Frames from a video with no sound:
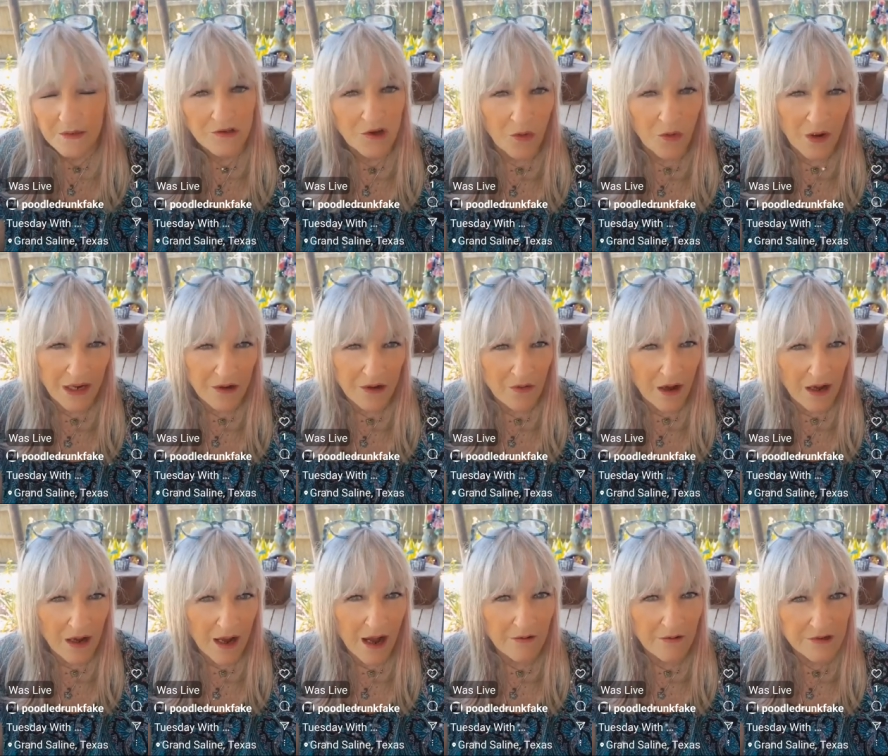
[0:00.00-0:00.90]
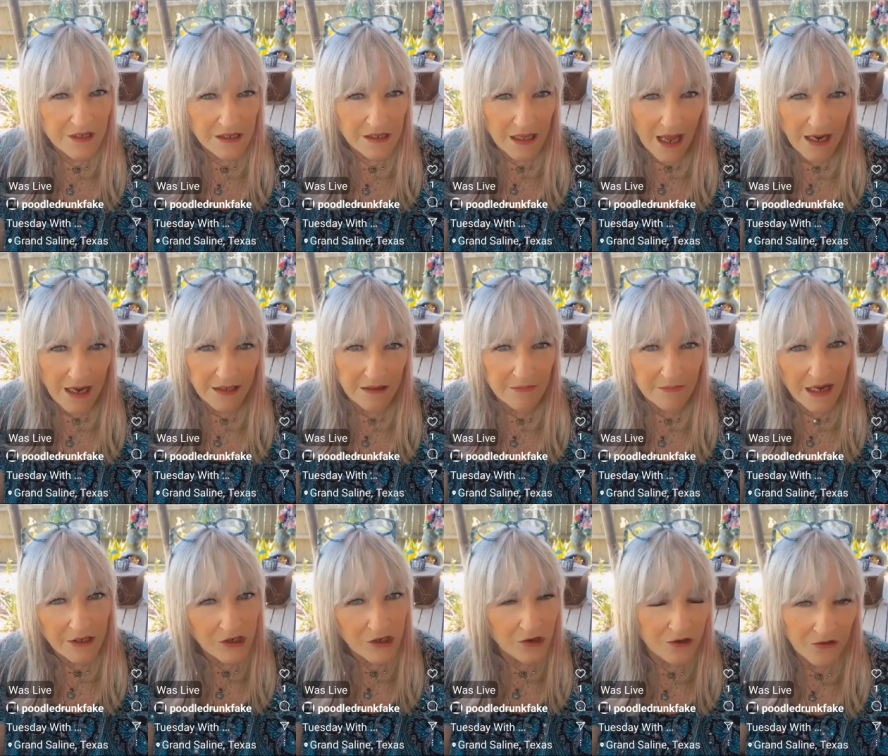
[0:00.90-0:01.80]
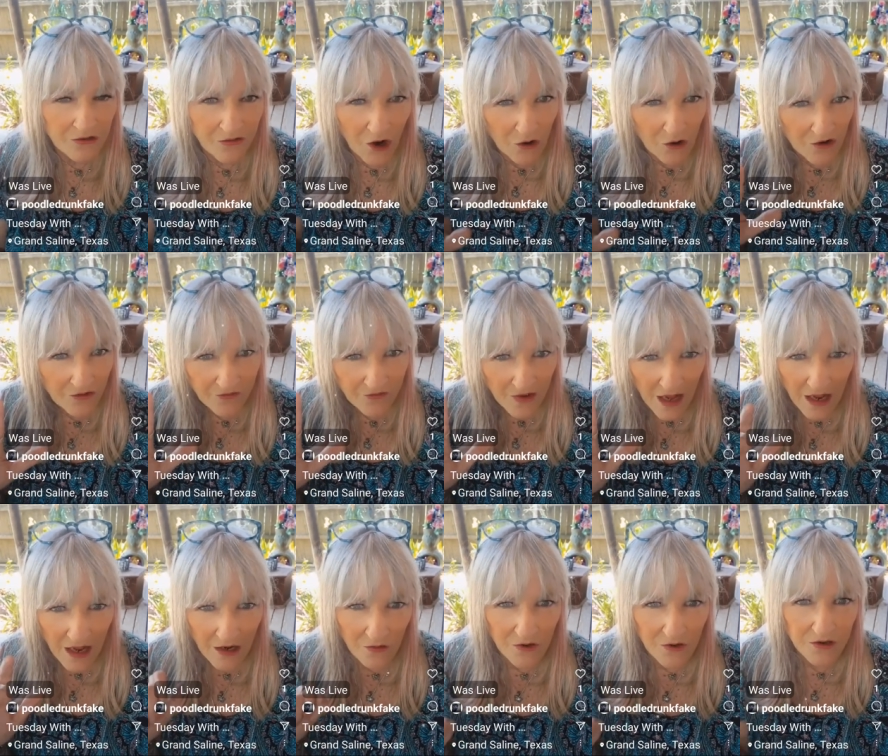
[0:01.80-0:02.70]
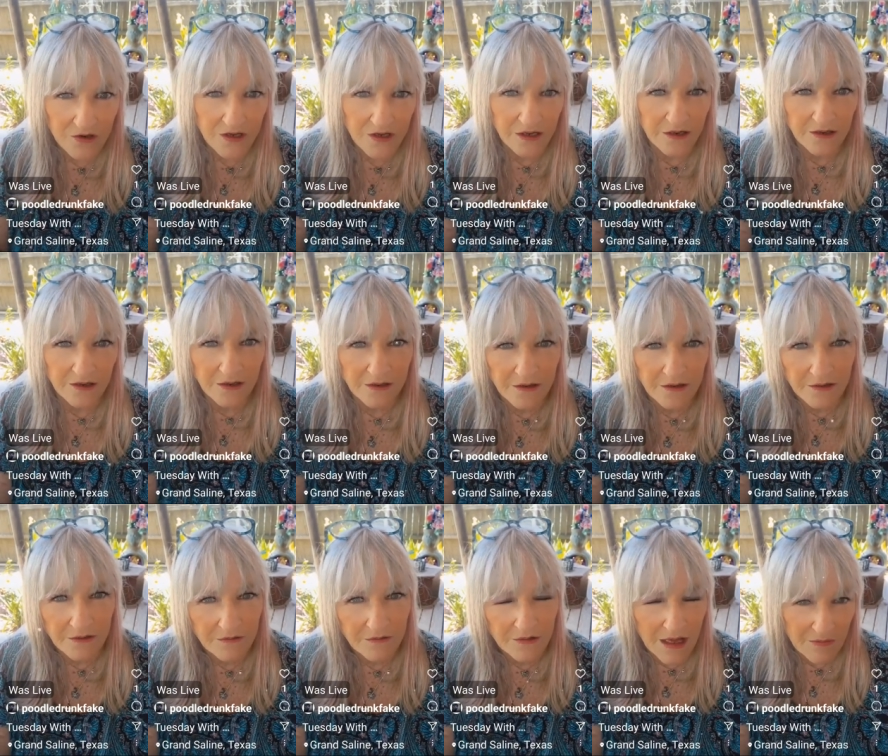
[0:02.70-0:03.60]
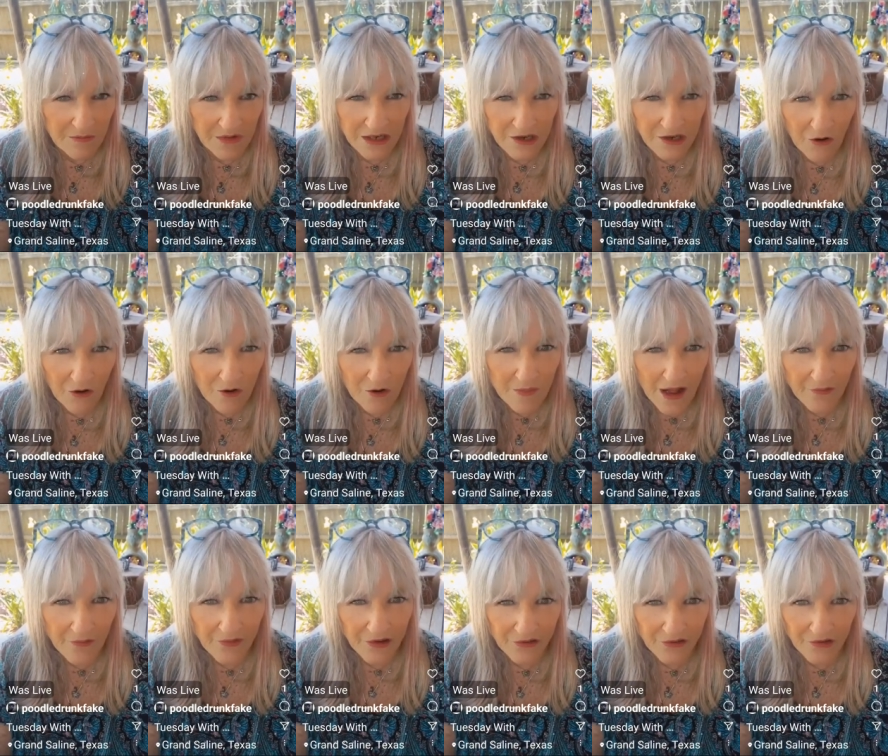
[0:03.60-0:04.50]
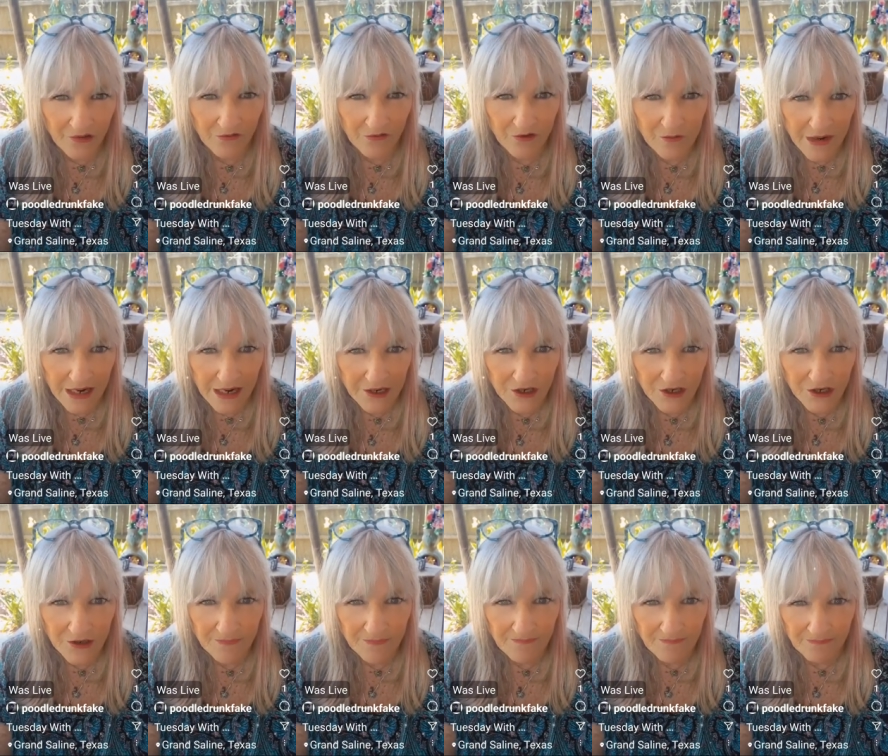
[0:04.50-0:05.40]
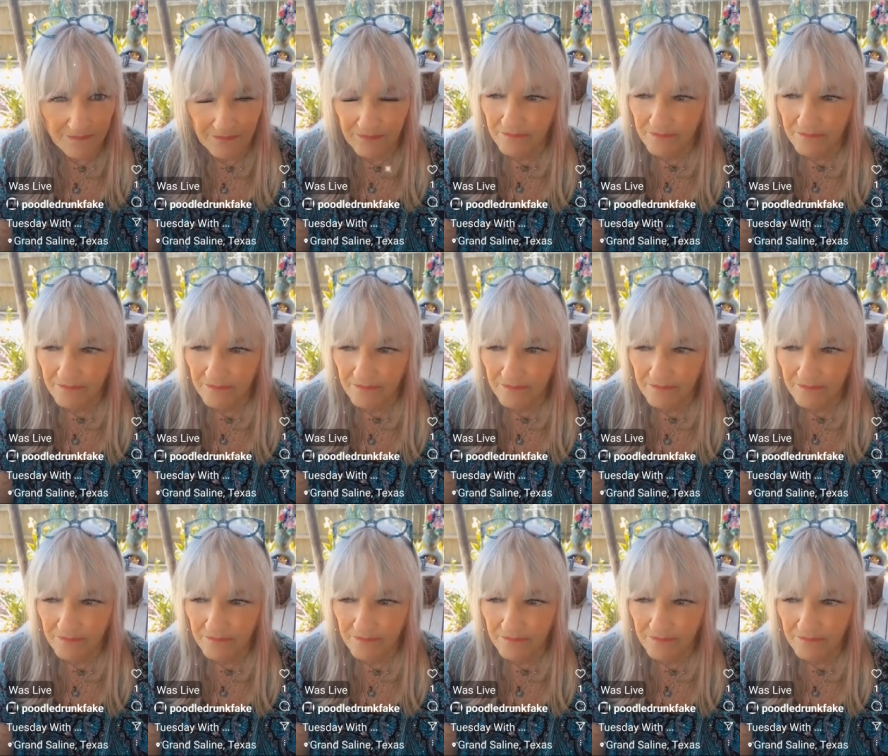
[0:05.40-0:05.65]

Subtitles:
So anyway, I was glad that my two devoted followers let me know about this information.